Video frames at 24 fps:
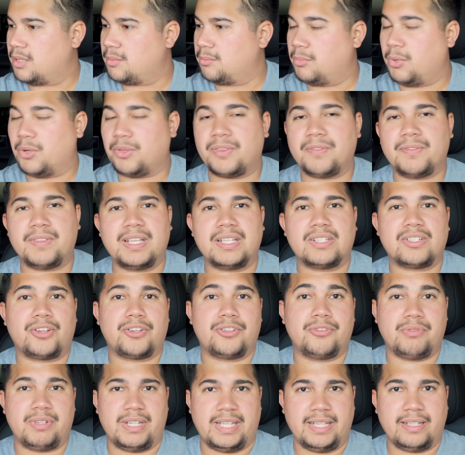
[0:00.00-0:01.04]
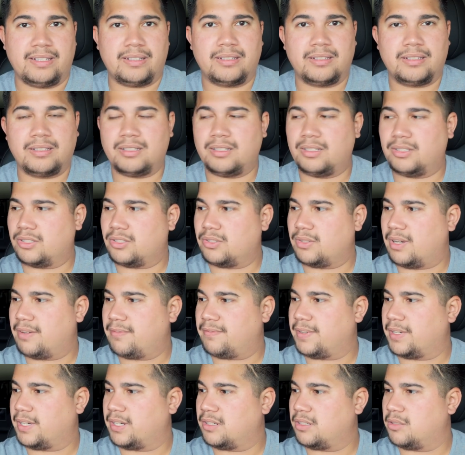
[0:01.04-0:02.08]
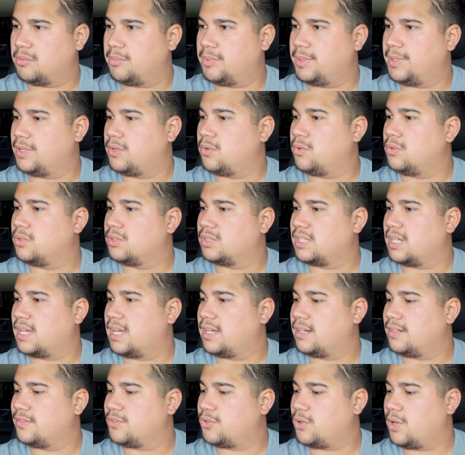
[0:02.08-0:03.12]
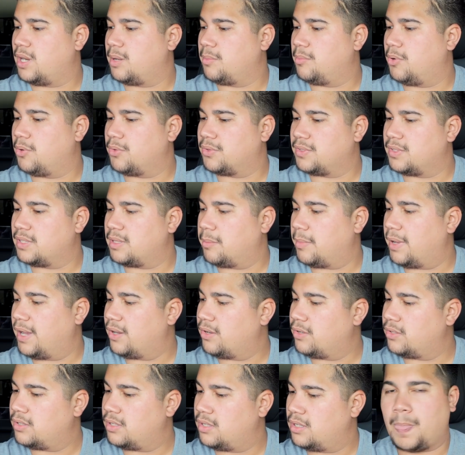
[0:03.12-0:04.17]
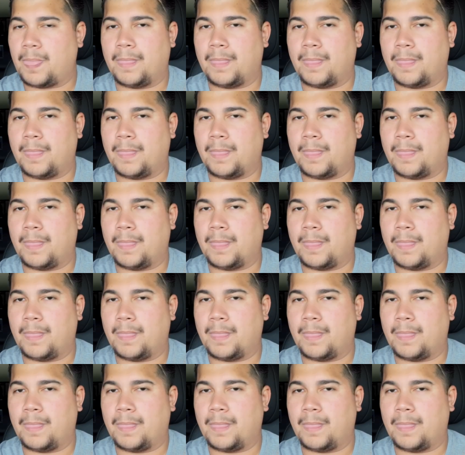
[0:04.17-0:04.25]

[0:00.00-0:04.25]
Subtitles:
Both of these are unique, so I figured it would be cool to kind of try both of them out.